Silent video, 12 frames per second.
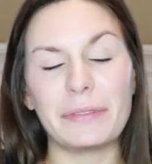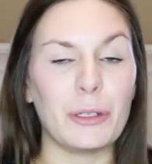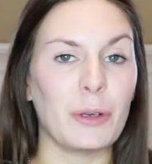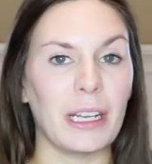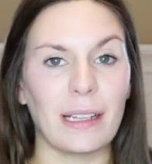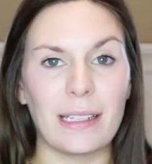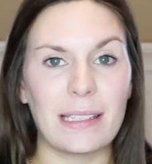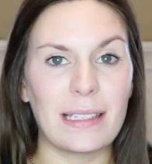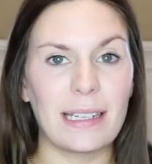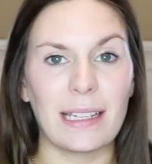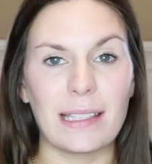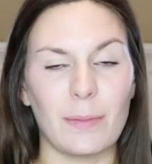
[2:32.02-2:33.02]
you can at
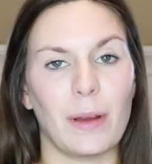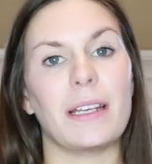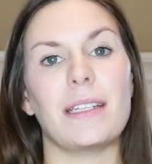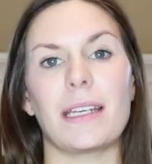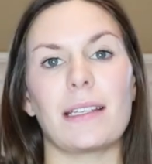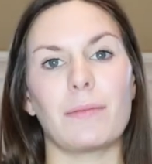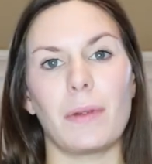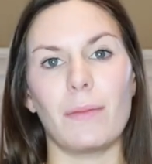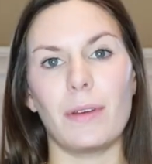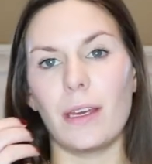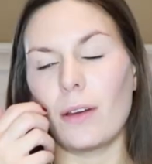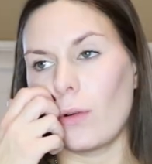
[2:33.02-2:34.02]
least get some ideas
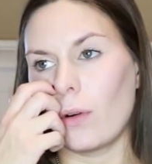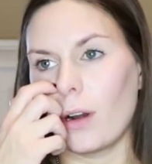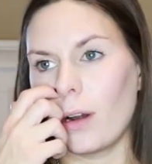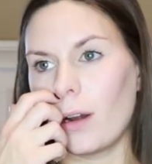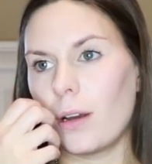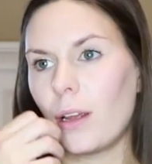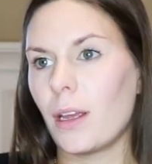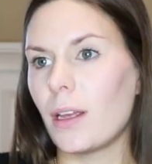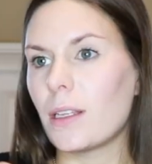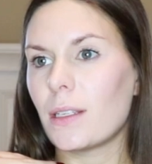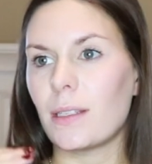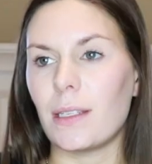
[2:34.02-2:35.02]
maybe or
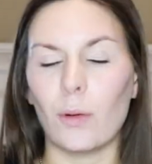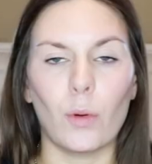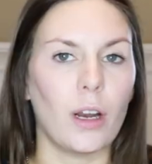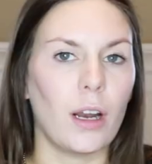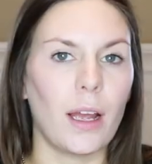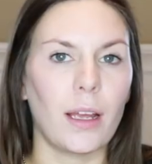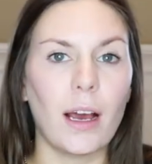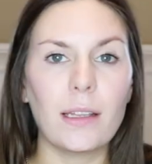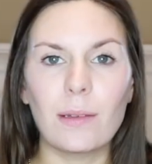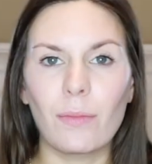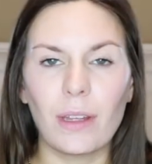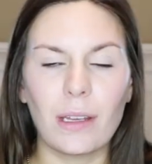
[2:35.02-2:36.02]
see where I got
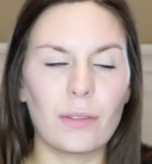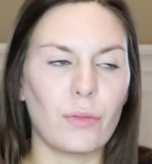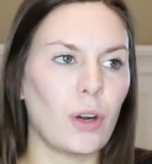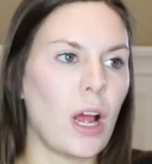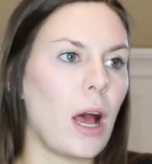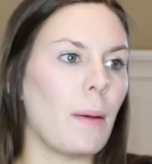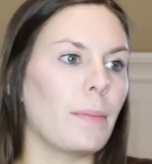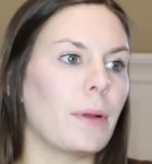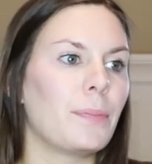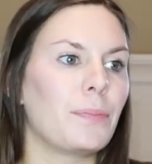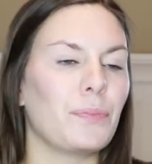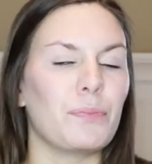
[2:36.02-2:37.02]
some things
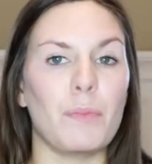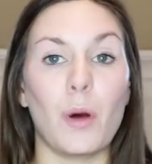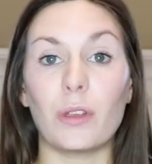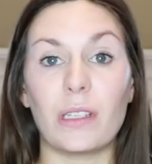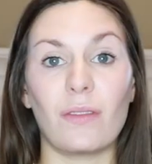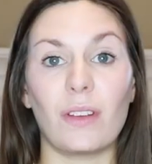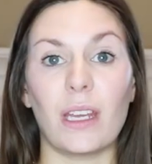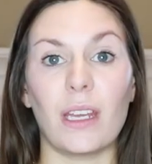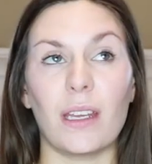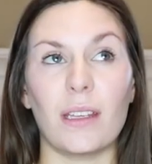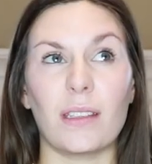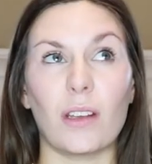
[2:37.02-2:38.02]
from. Most of
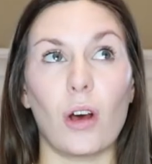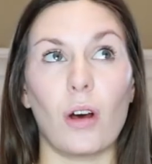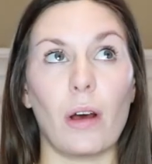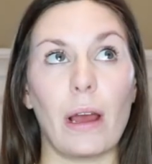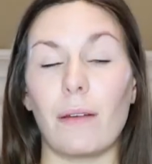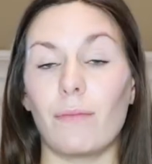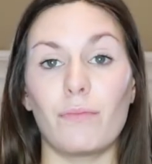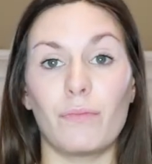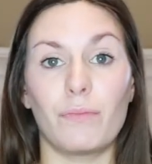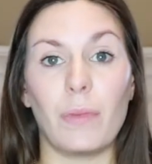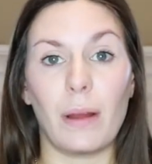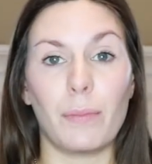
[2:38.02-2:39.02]
it is, I,
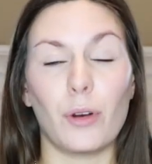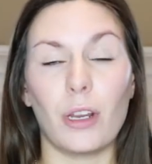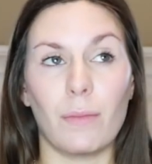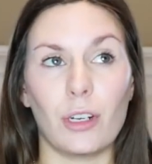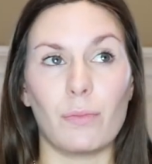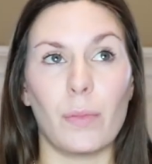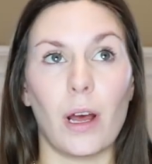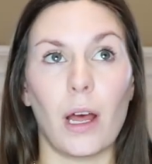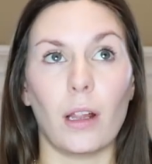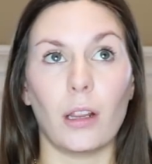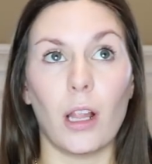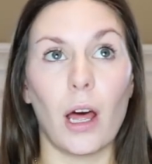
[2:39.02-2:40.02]
I pretty much bought
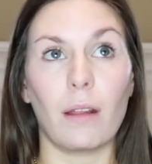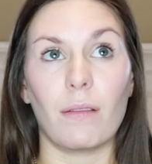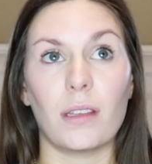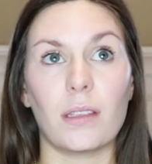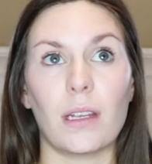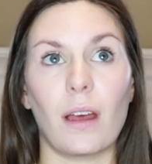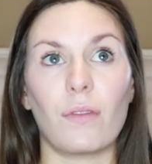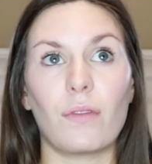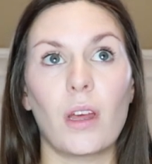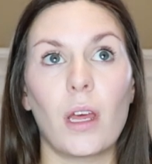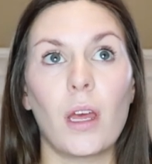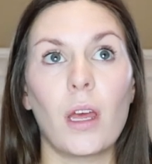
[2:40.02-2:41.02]
a lot of the stuff,